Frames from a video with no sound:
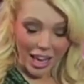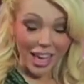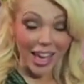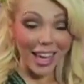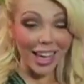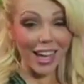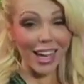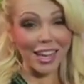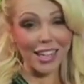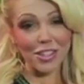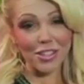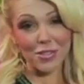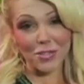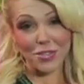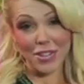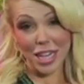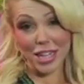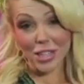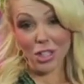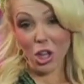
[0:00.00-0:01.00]
it kind
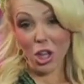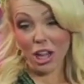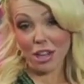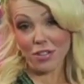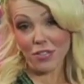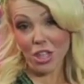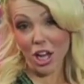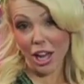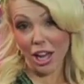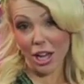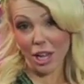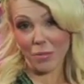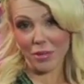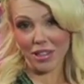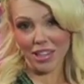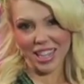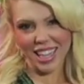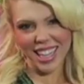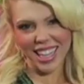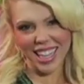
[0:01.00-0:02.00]
of takes a lot of time
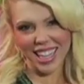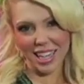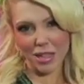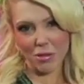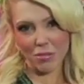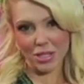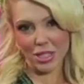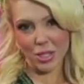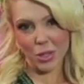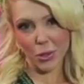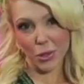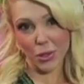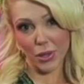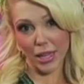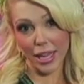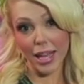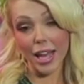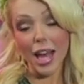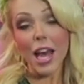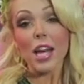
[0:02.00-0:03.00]
and the cleanup is
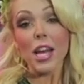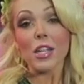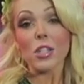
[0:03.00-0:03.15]
annoying.